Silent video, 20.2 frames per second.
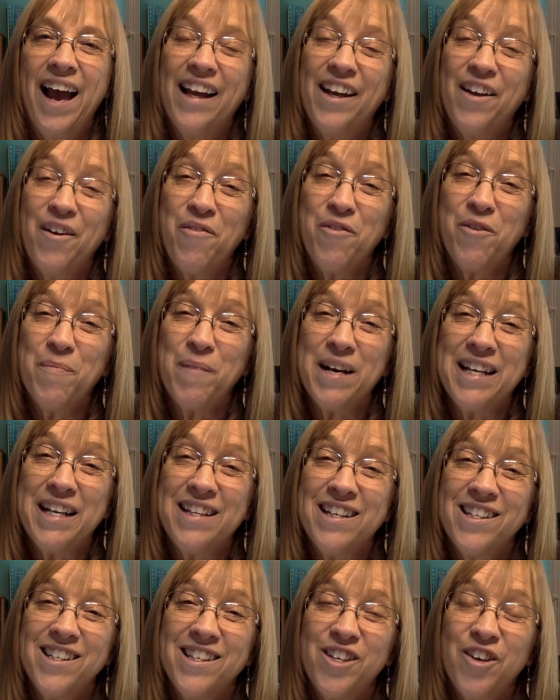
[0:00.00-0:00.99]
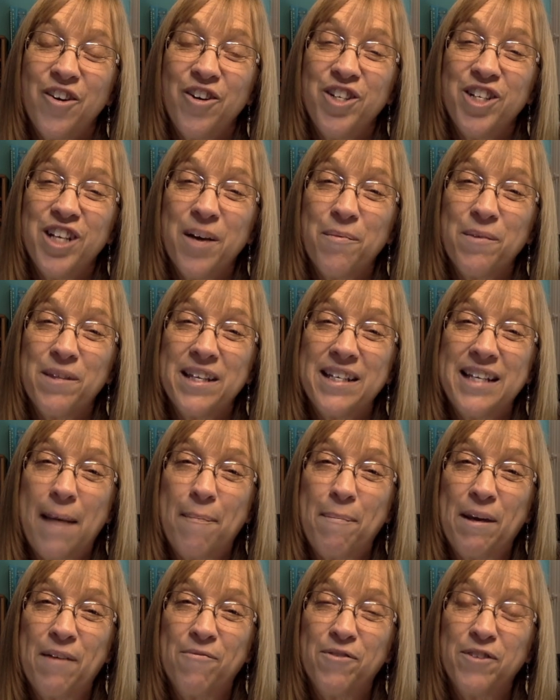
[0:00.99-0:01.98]
Hello everybody, this is Terry Jeanette with the
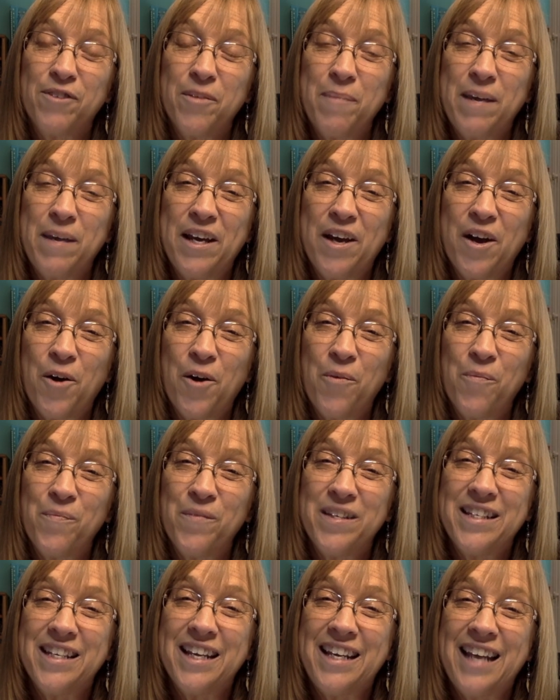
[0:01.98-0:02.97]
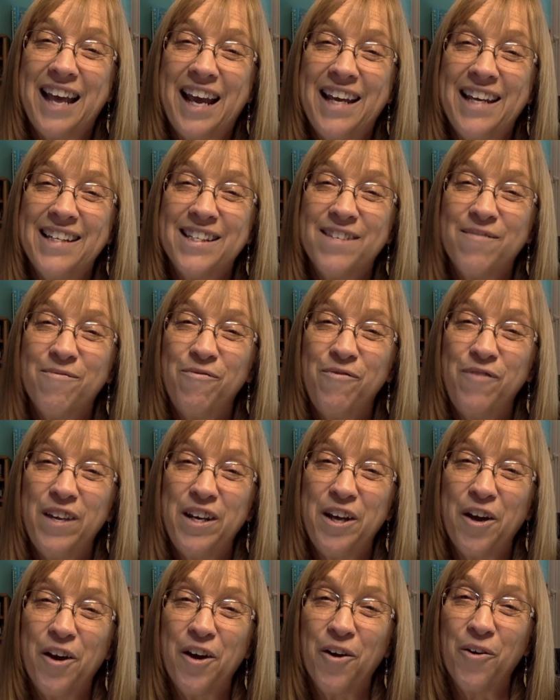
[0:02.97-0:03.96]
Tapping Flamingo. Today's
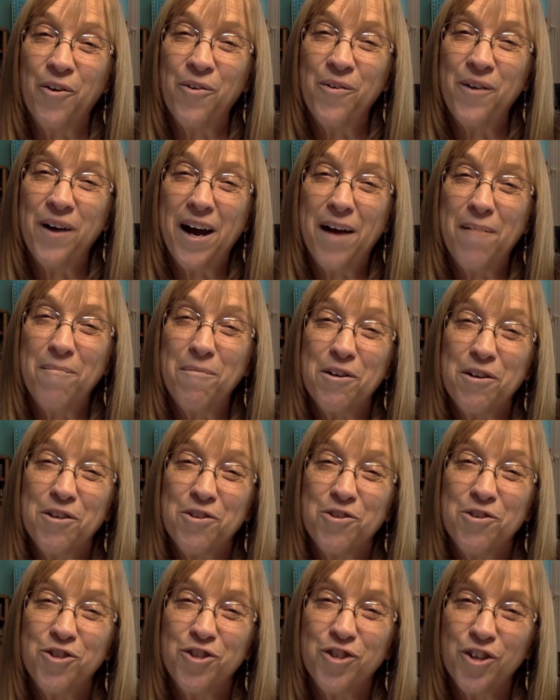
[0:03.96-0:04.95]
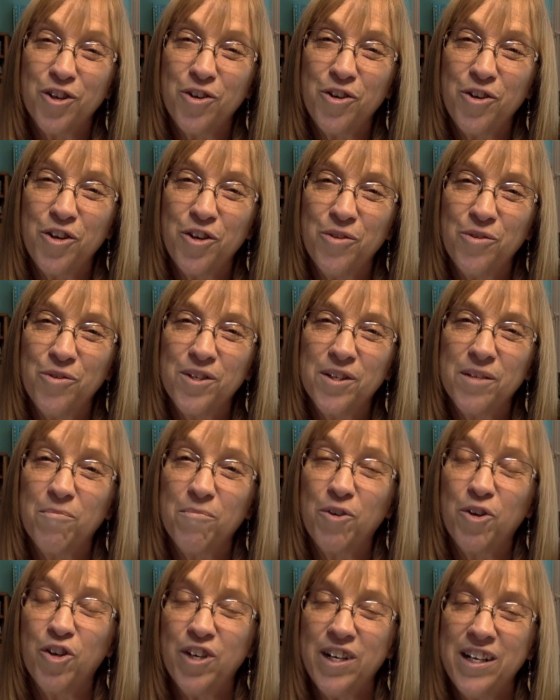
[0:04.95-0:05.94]
video, I'm going to show you some
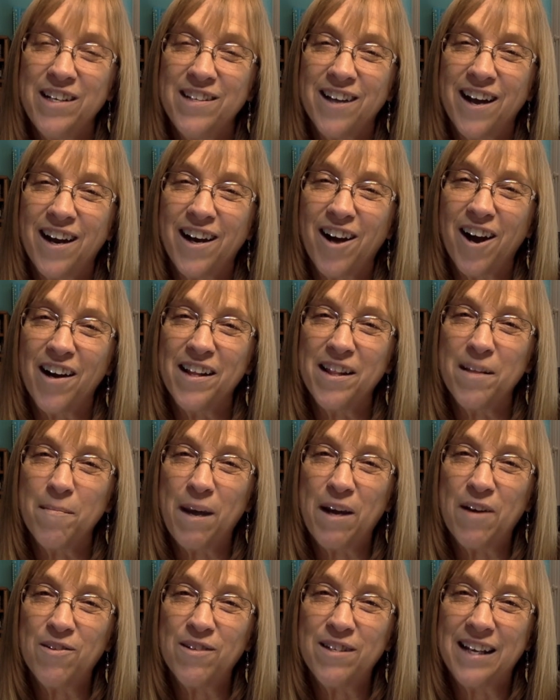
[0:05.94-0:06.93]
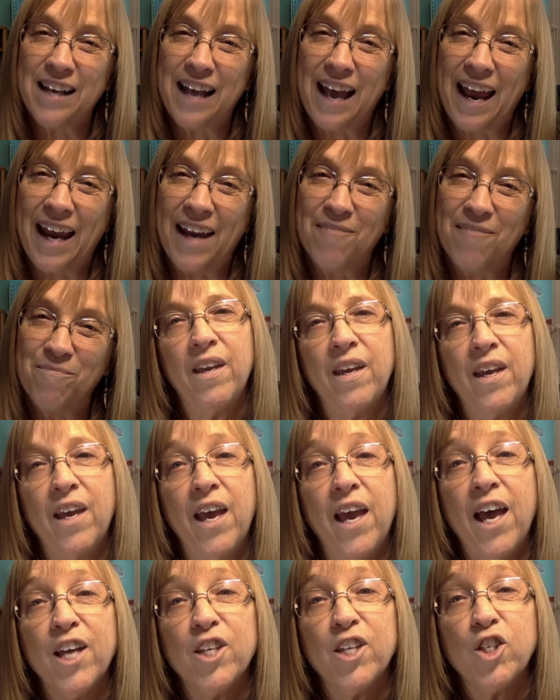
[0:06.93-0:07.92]
goodies I got in the mail today.
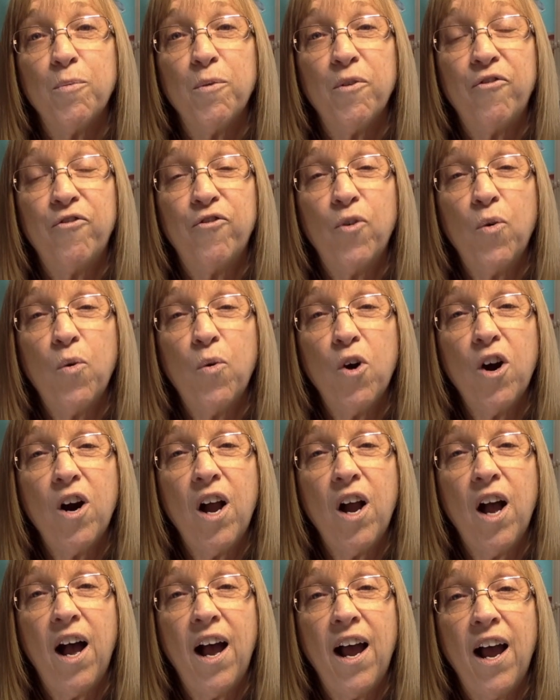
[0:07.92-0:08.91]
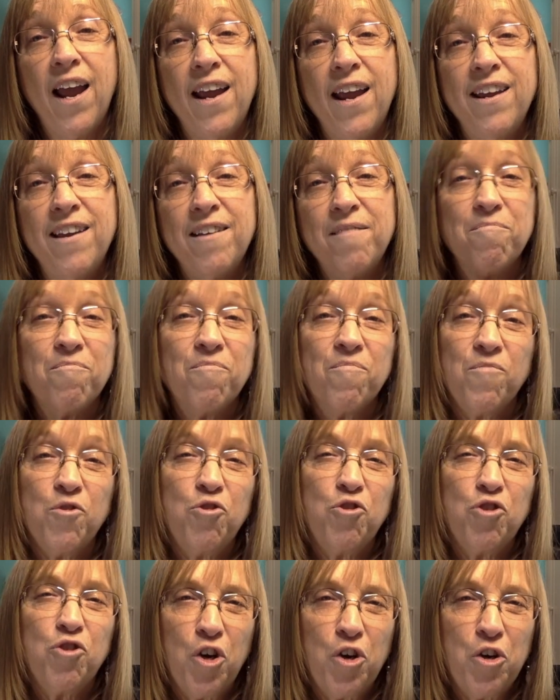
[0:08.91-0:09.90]
So before I
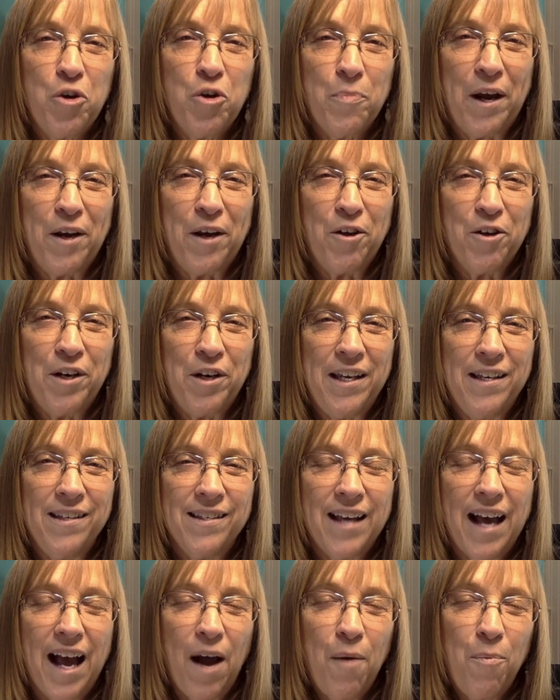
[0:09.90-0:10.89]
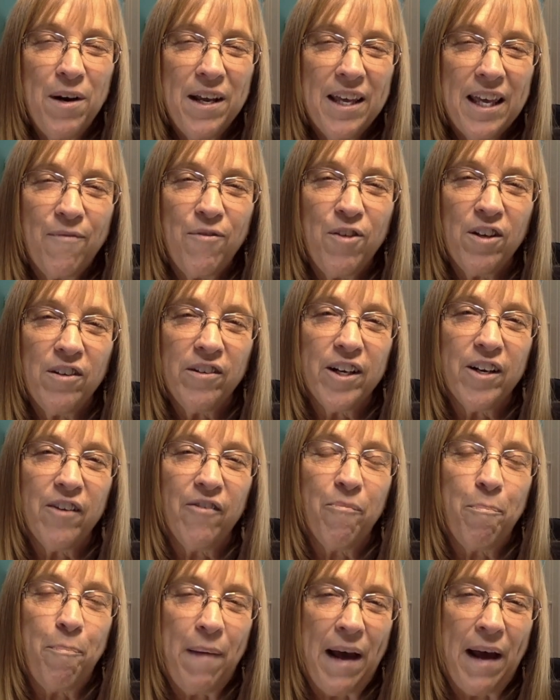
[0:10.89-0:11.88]
show you my goodies, I want to give you a
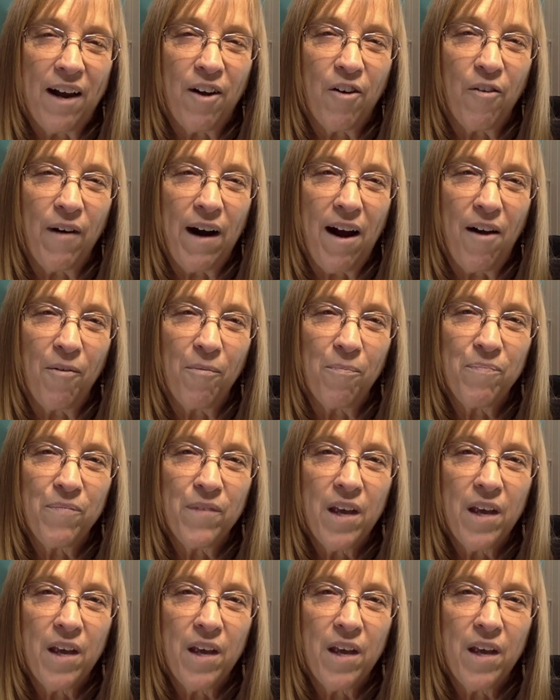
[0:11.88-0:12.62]
little background.